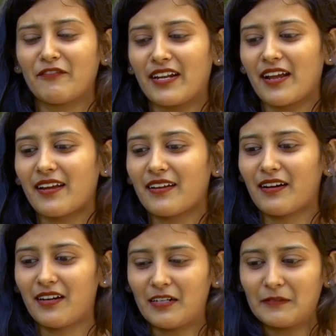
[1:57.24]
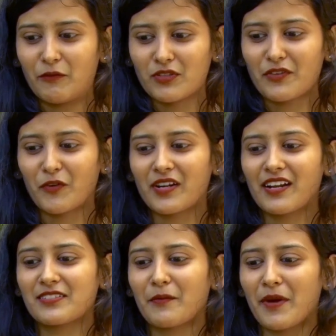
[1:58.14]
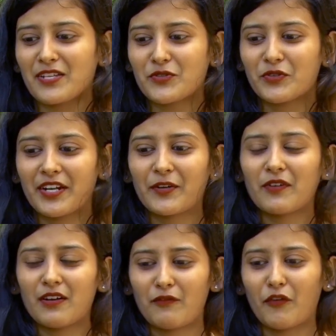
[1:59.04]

When I uh, was awarded as the best student uh,